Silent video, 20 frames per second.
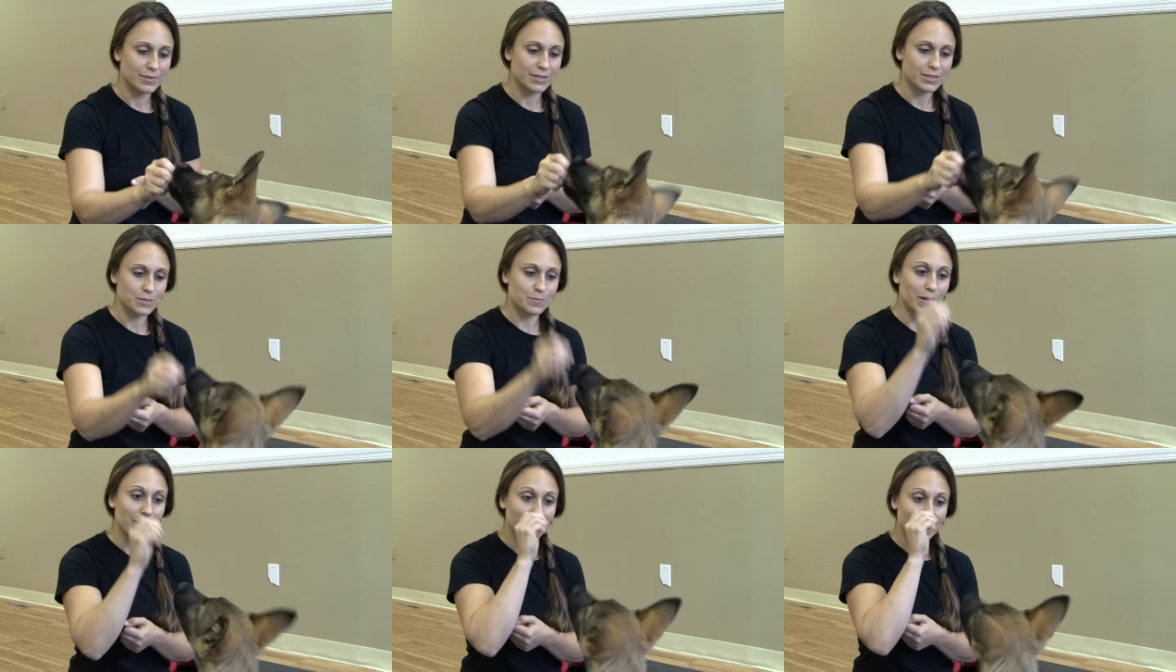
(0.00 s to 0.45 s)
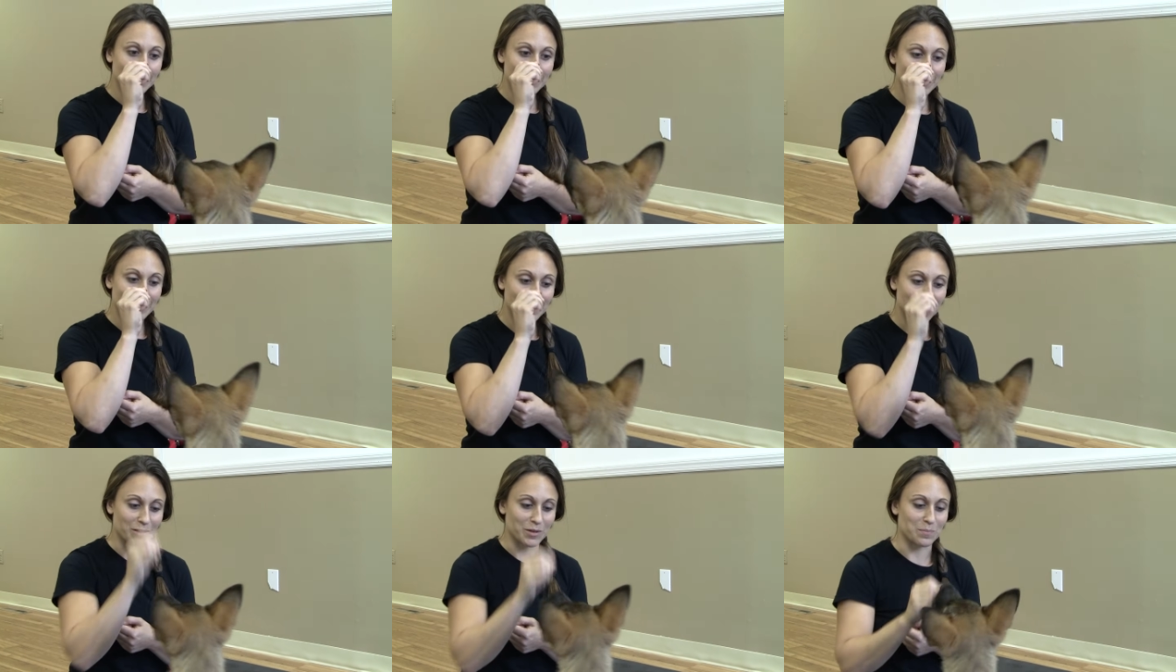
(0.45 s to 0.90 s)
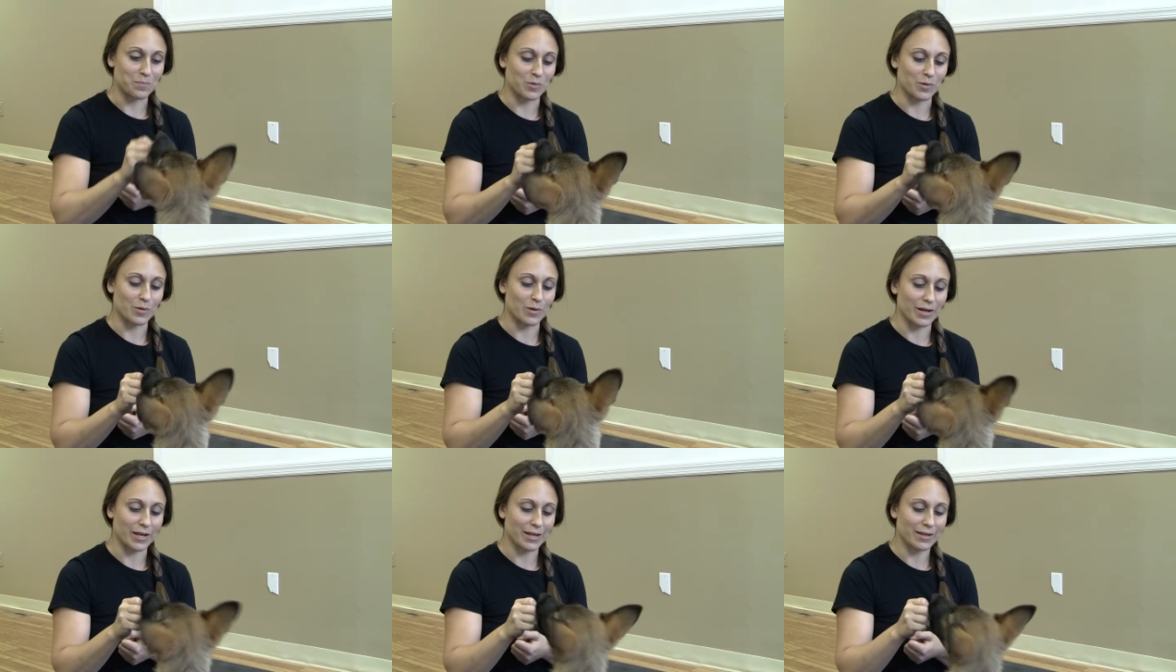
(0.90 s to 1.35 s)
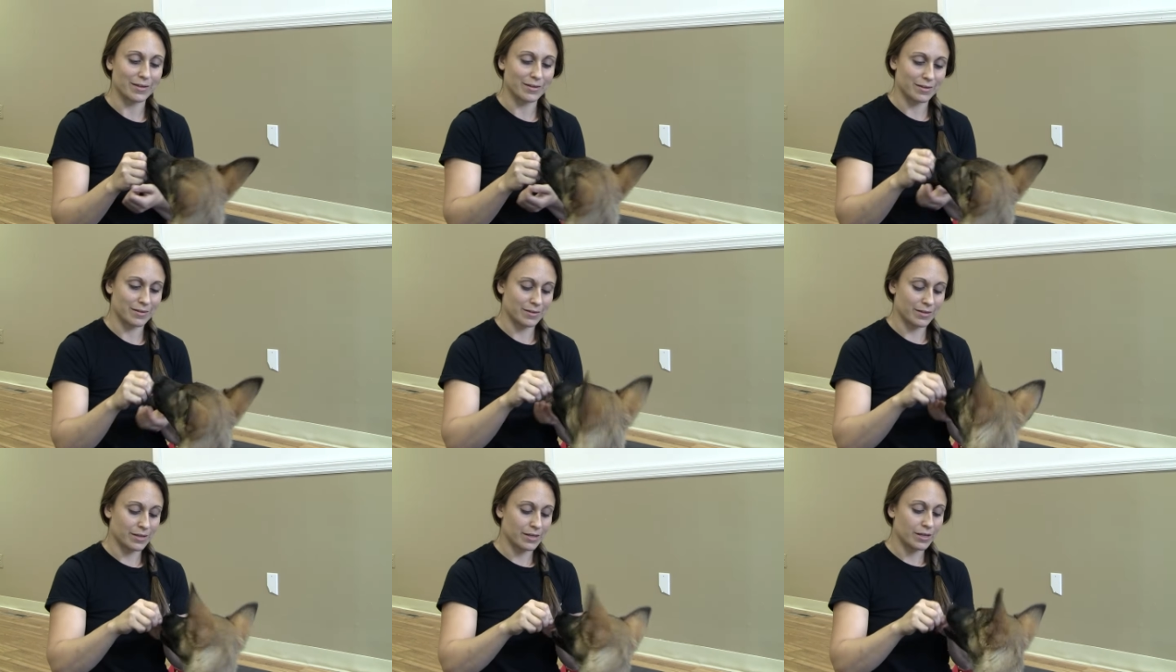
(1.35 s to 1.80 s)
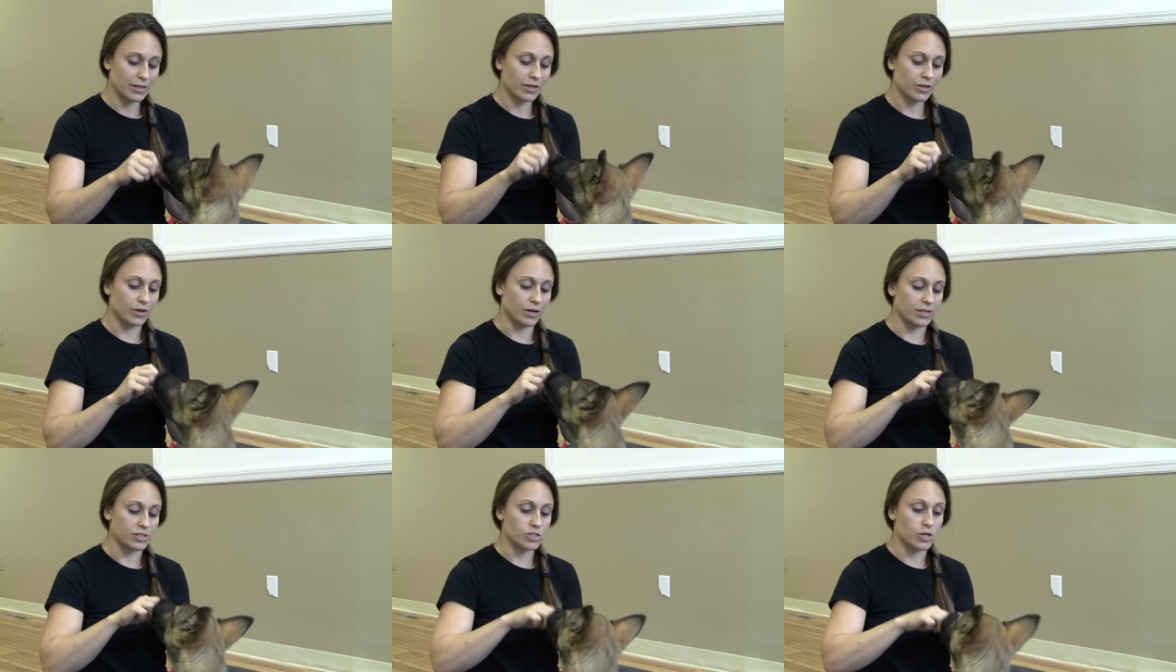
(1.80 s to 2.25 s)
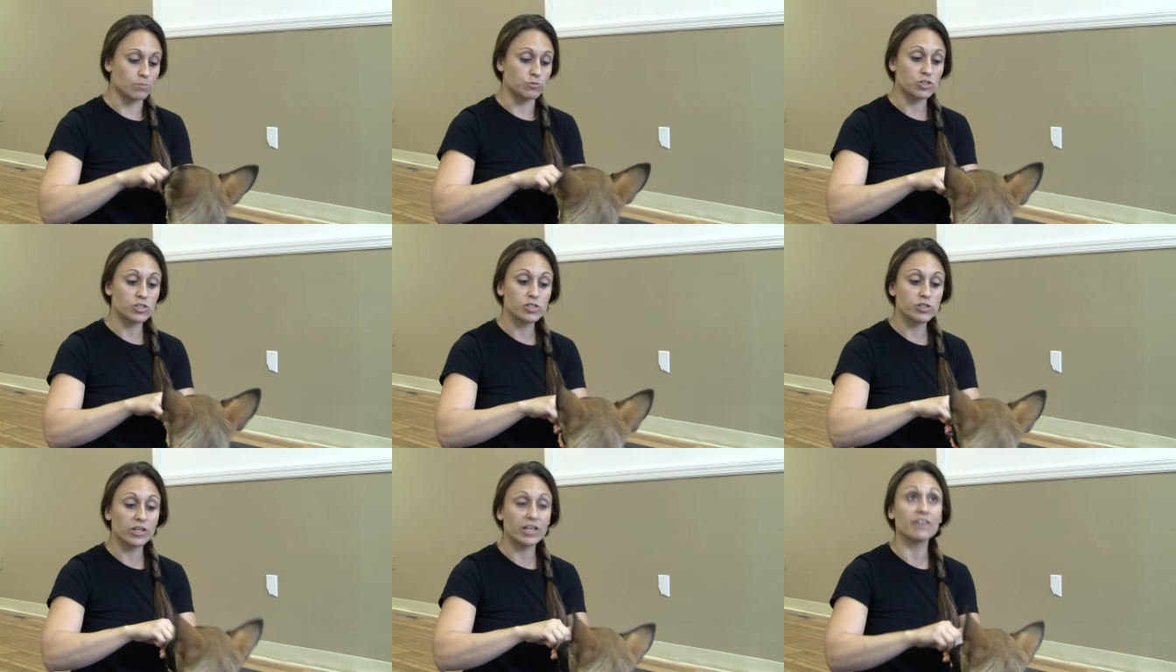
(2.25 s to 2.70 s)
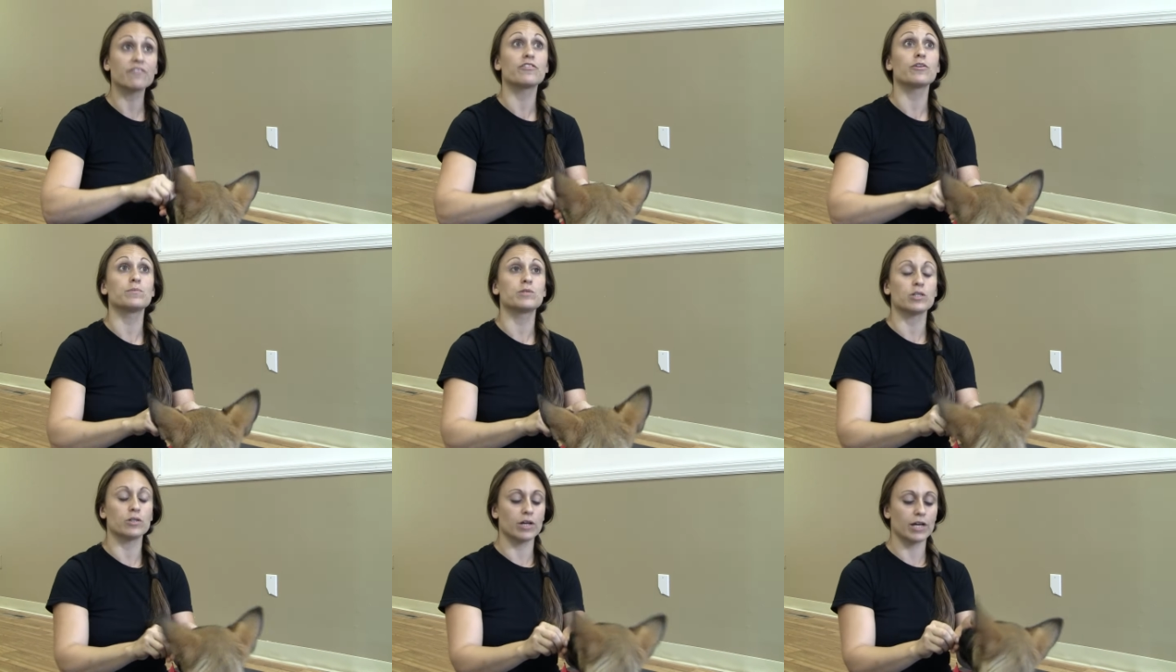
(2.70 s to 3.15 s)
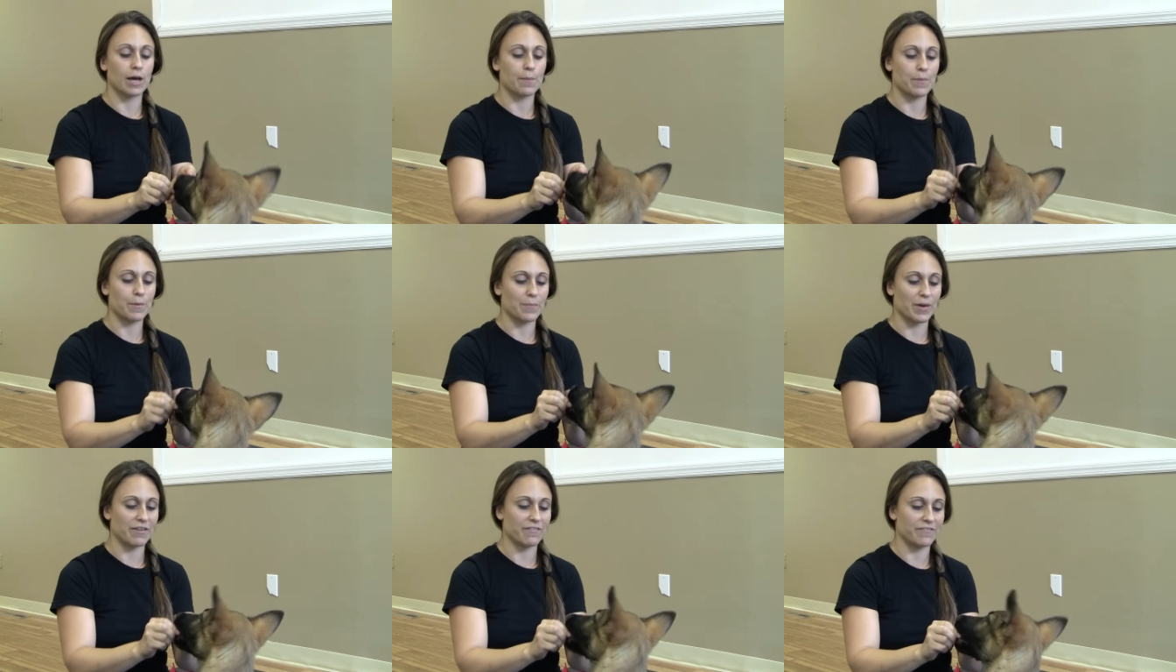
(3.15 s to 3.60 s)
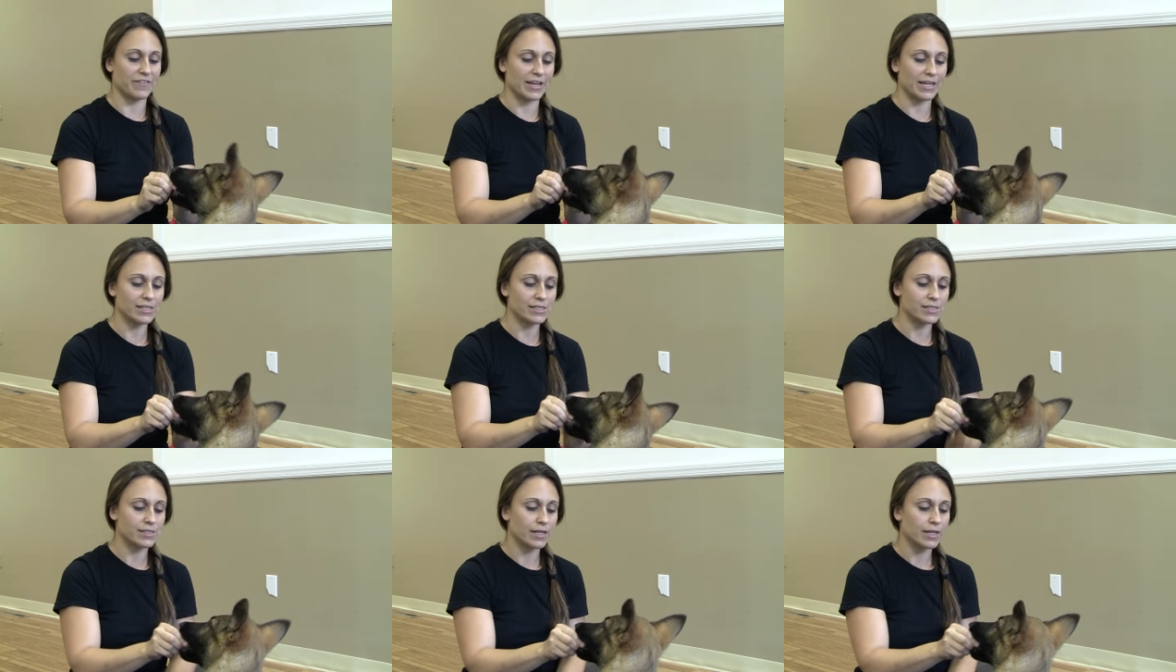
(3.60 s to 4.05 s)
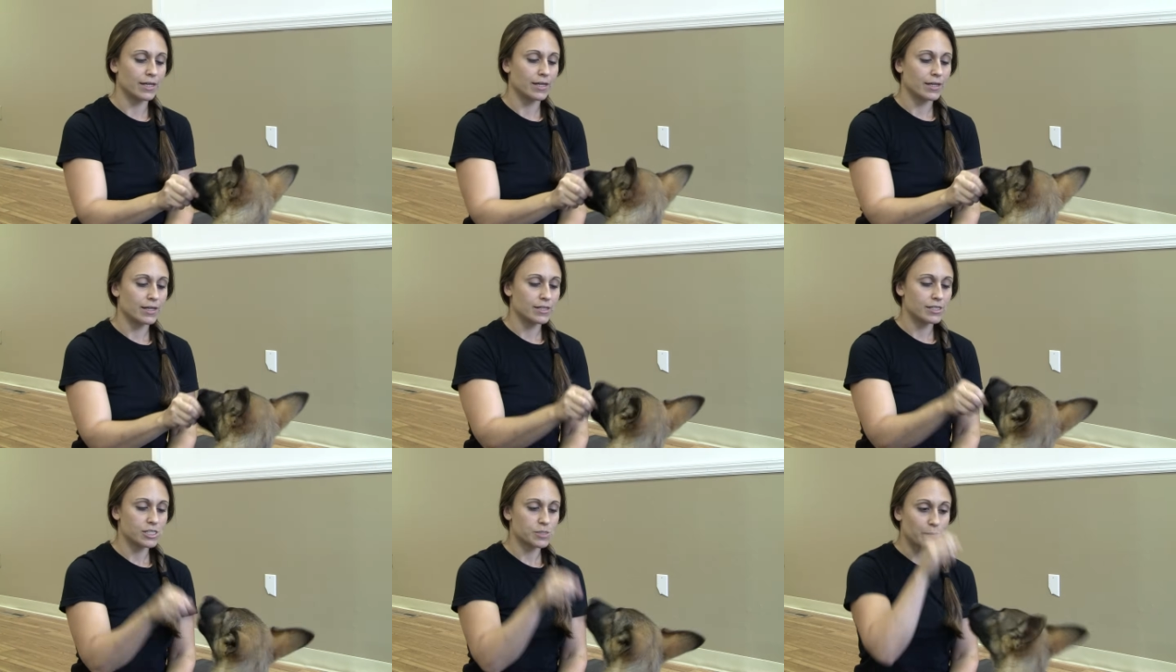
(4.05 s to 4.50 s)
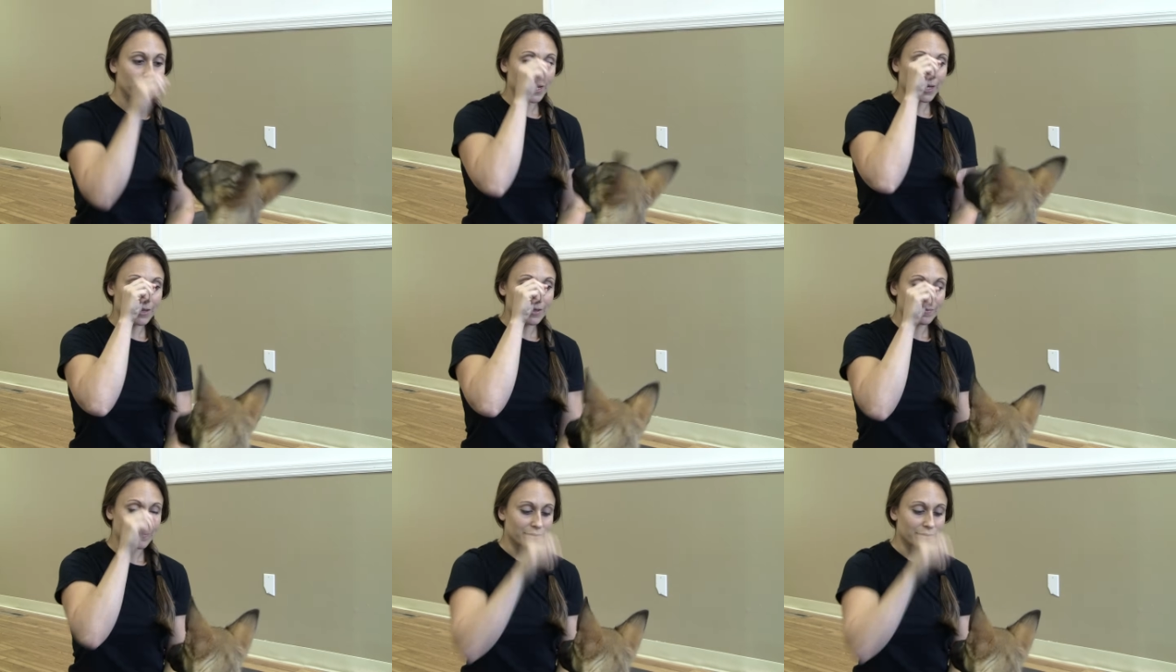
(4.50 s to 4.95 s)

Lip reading: Spike. Good boy. Good. So I'm just looking for him to look up at my face. Spike.